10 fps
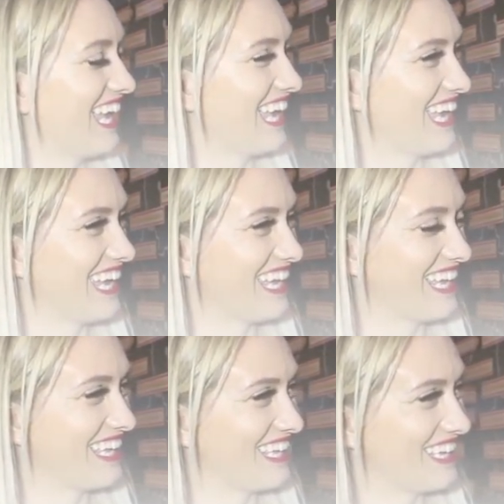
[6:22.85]

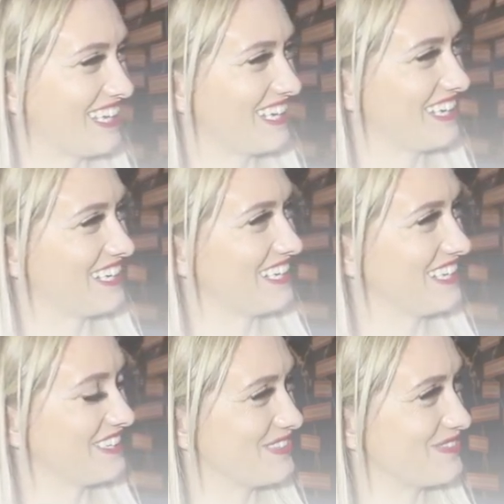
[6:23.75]

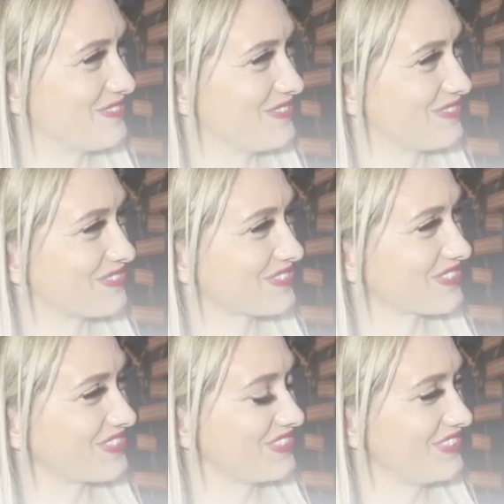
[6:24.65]

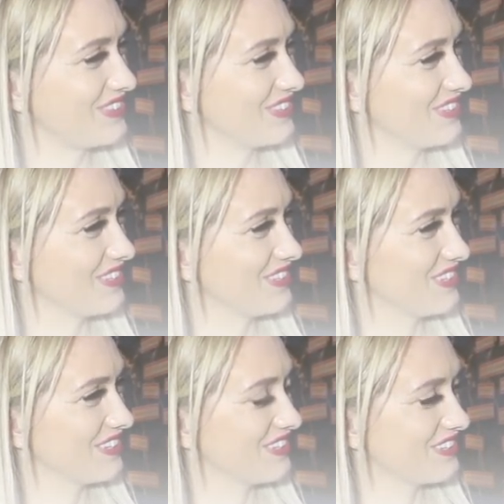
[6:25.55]

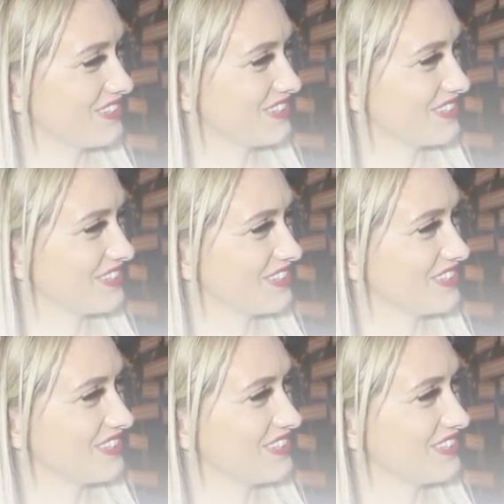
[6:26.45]
The person shown says nothing.